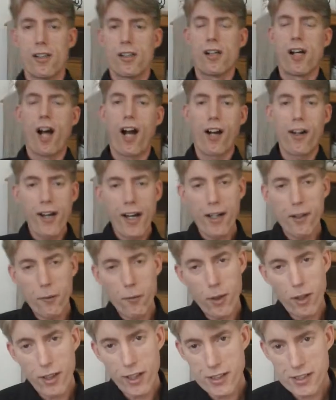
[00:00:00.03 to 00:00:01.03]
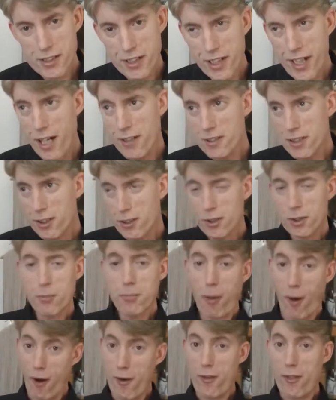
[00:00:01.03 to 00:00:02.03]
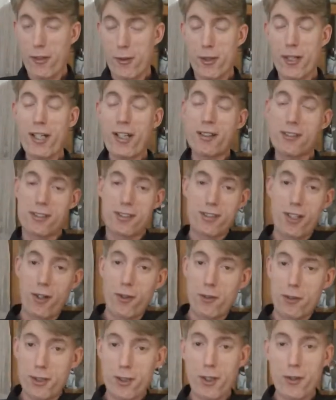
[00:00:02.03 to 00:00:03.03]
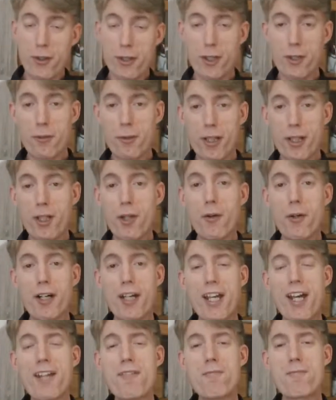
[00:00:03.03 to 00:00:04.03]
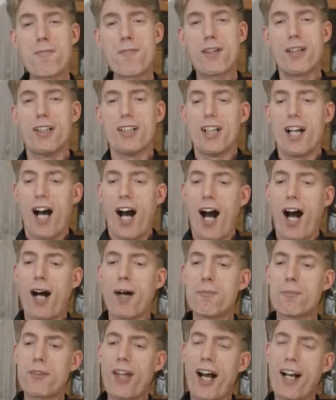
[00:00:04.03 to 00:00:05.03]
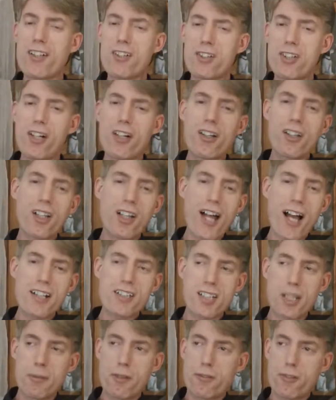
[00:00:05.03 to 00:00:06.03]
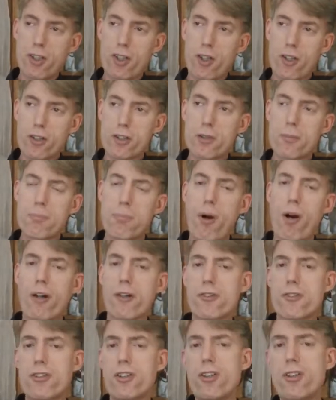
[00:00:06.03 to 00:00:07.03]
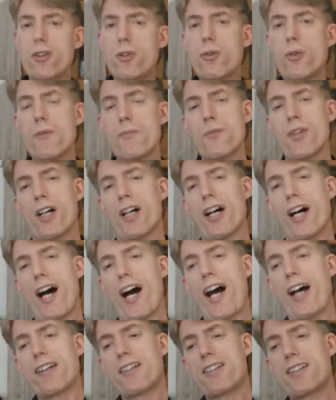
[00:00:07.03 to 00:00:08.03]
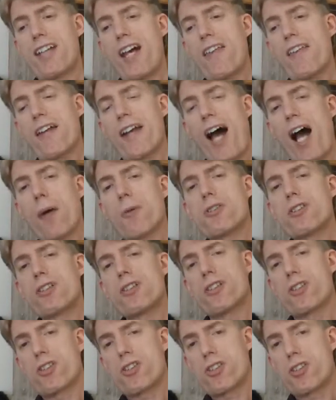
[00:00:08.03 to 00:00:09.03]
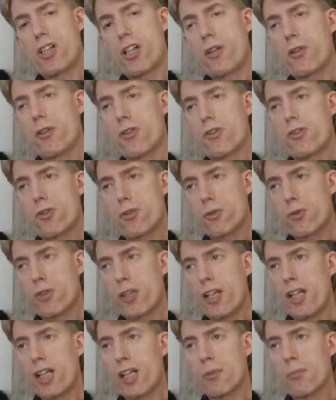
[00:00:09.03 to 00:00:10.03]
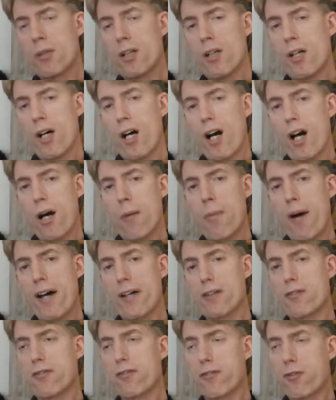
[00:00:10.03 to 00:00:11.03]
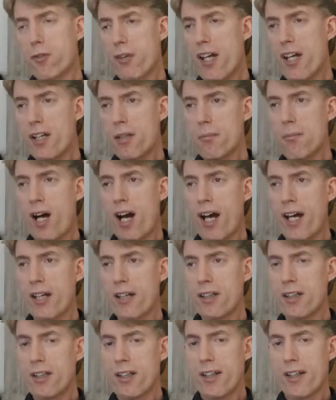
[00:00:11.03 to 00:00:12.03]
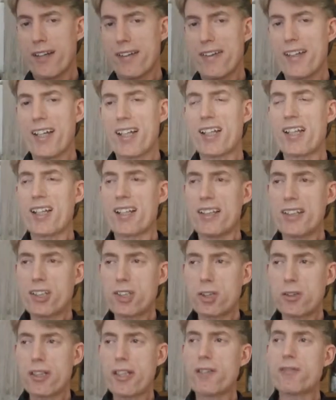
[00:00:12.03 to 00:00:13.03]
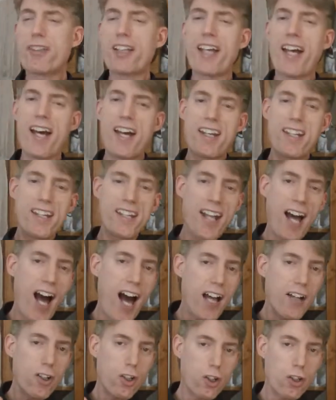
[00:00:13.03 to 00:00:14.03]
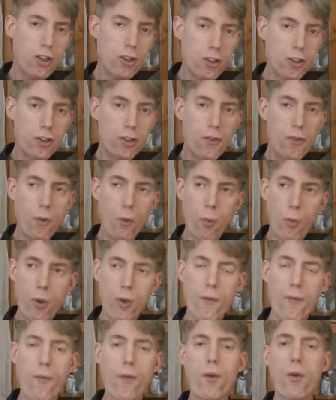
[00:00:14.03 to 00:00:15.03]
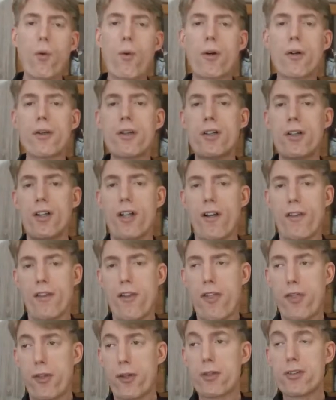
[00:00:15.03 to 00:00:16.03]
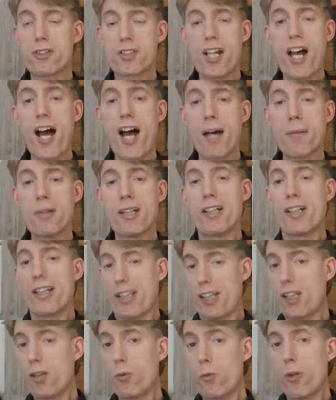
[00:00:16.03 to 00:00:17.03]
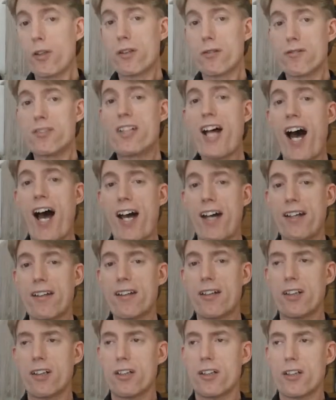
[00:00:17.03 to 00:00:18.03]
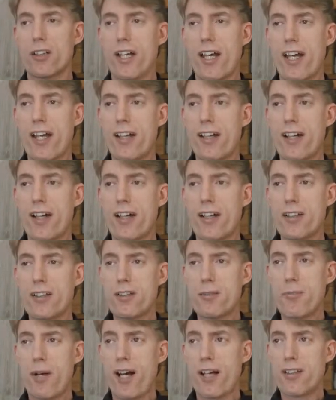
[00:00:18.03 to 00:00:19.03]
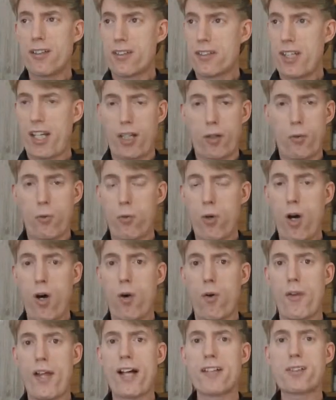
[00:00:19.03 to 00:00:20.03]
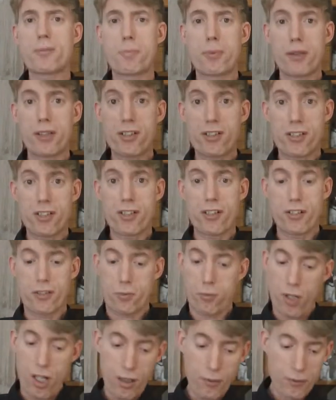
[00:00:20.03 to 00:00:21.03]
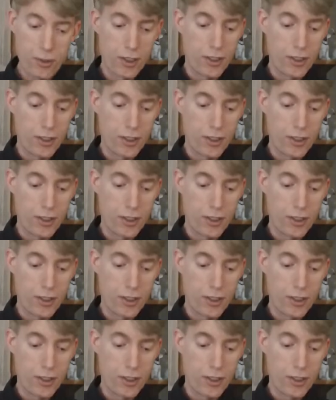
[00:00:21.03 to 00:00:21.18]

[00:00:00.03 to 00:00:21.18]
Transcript: Alright, well, I said I was going to do part 3, and so, you know, here we go again. I shared last time, if you heard part 2, I said that I was going to share a dream about a friend of mine that literally, if he had not heard the word of the Lord the third time, he would have died. And you might think, whoa, that's pretty serious. Well,